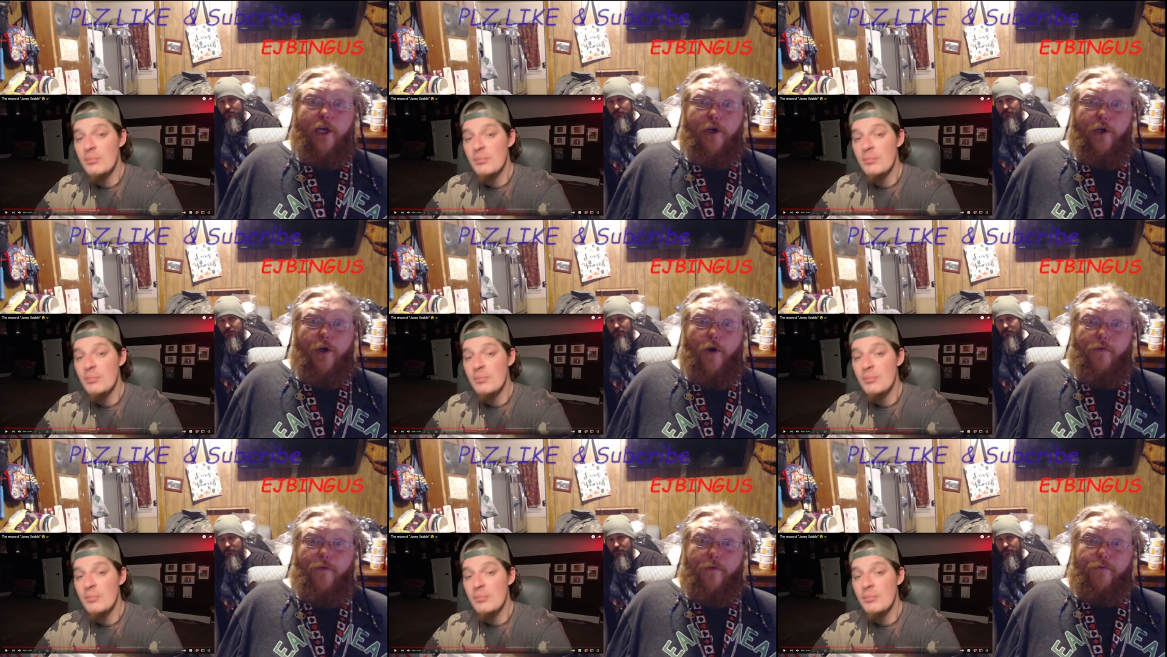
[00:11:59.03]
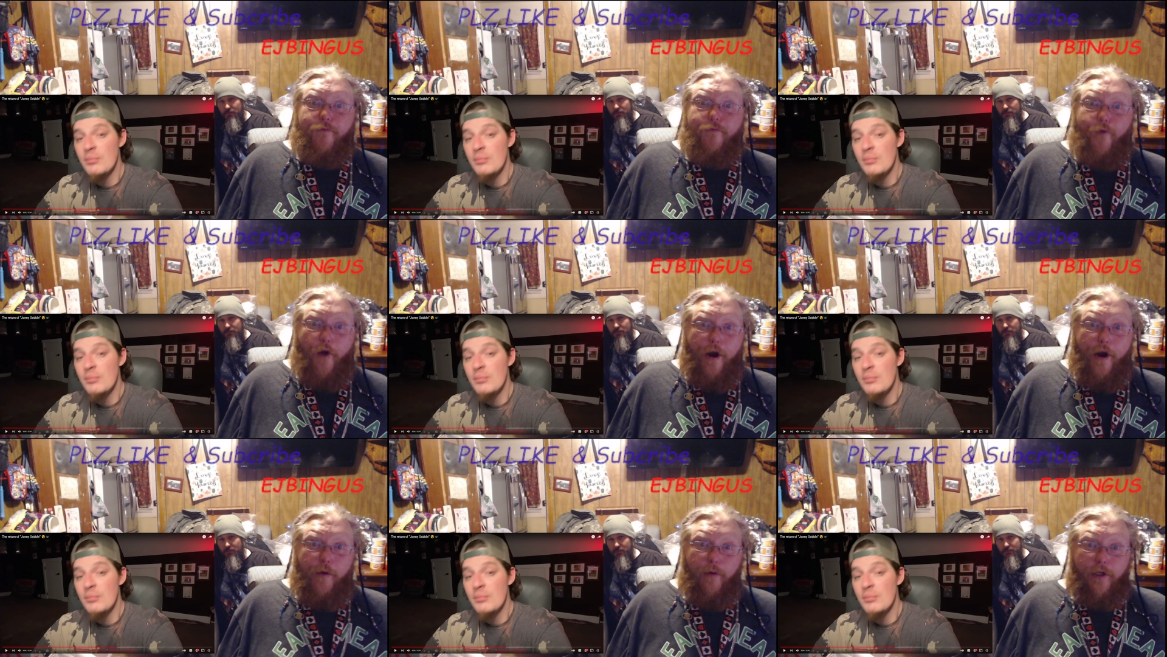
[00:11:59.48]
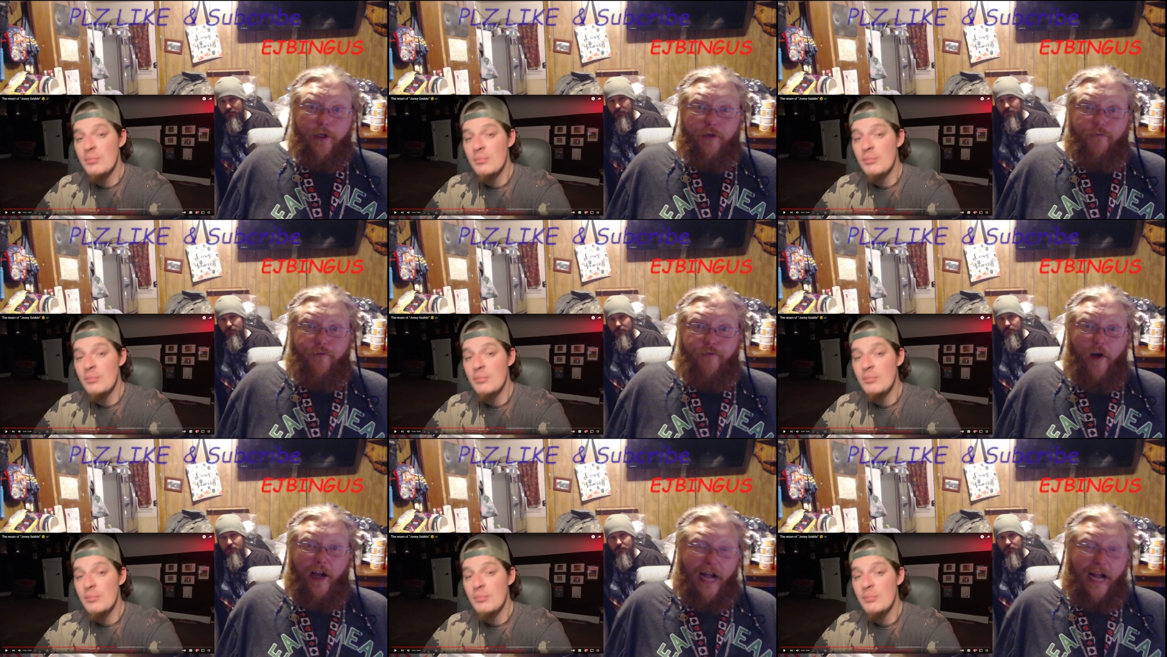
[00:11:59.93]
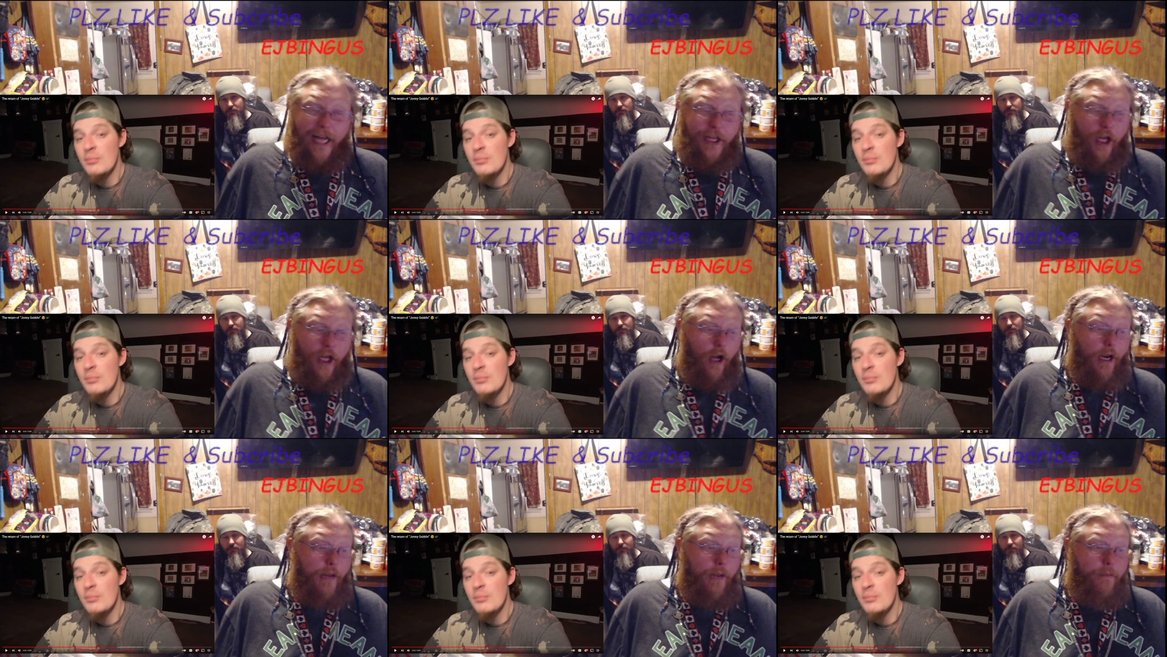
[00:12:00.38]
Speaker 1: do it for free. What the fuck? I thought
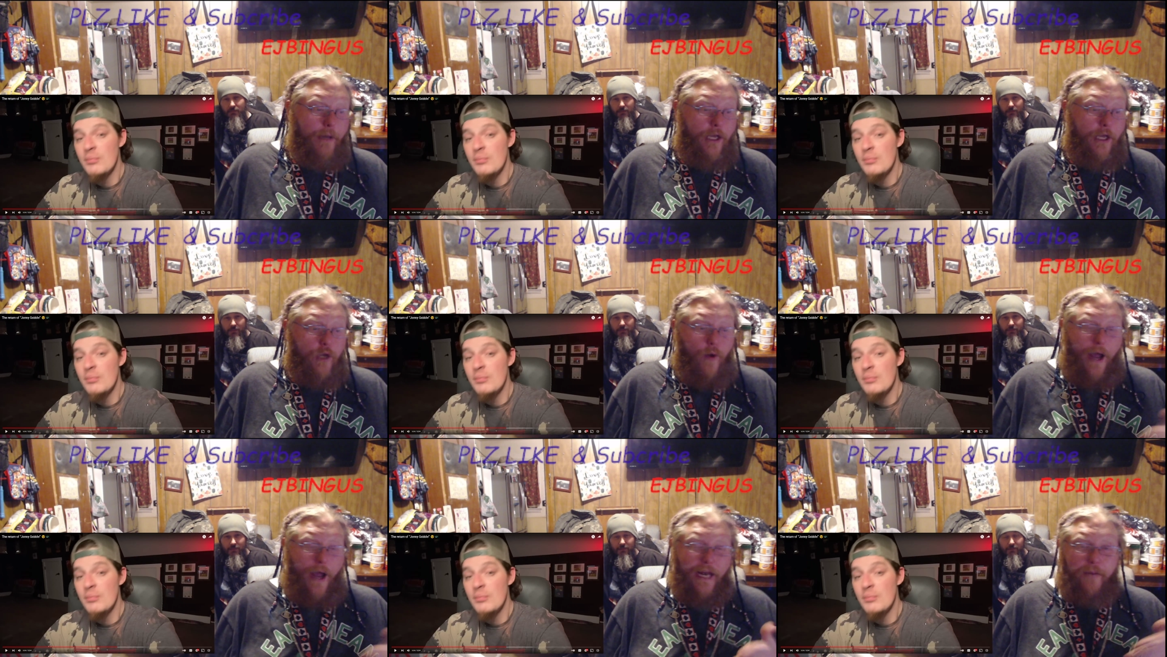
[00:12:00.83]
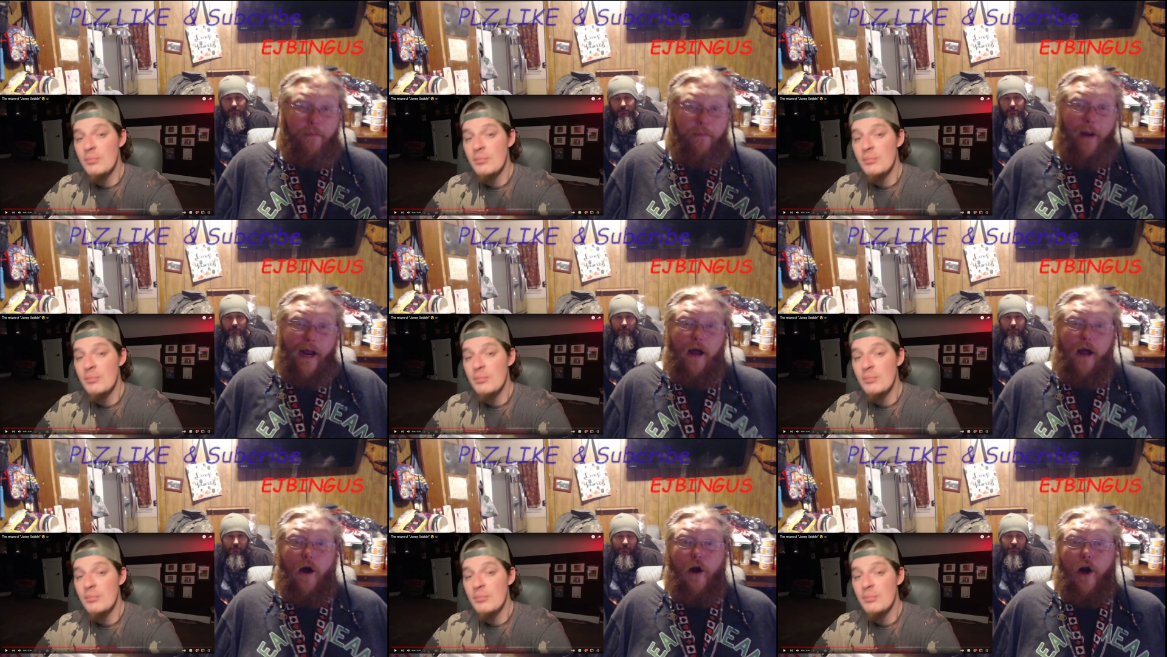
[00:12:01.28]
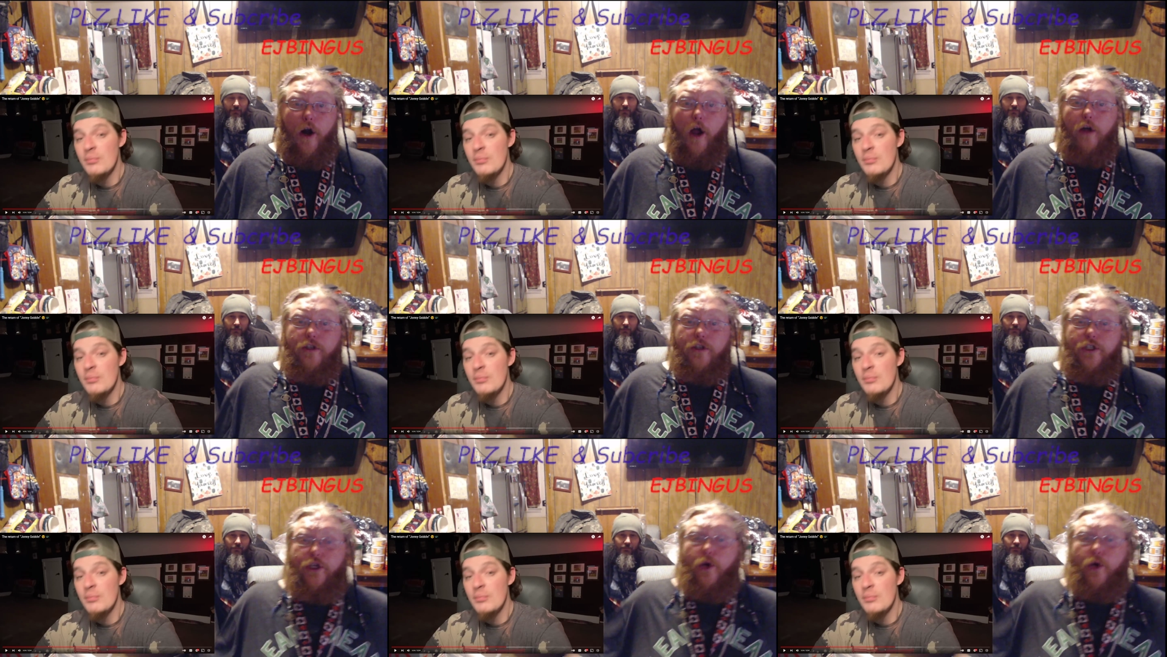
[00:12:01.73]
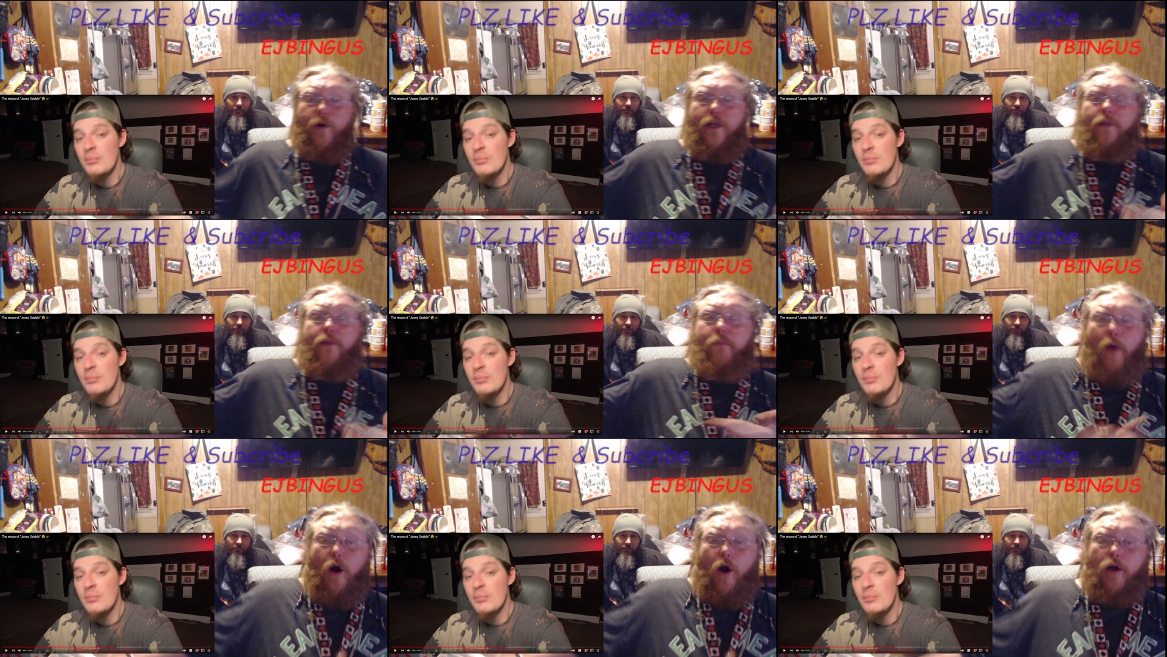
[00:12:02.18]
he meant you had to pay hundred dollars to do it in the
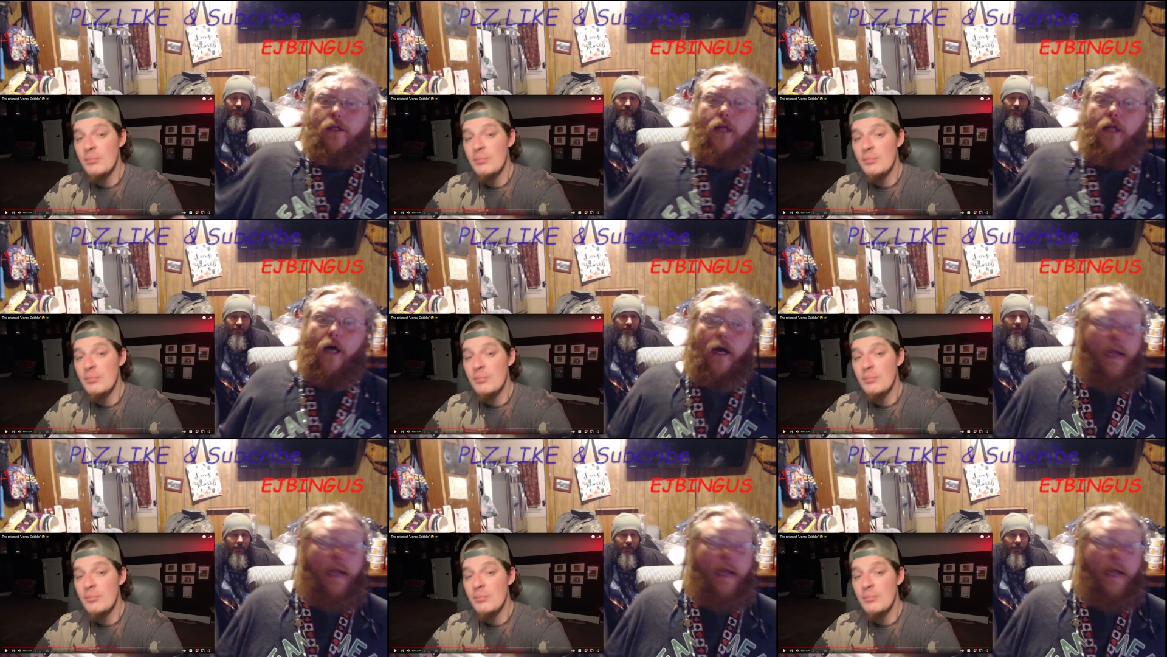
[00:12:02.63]
parking lot.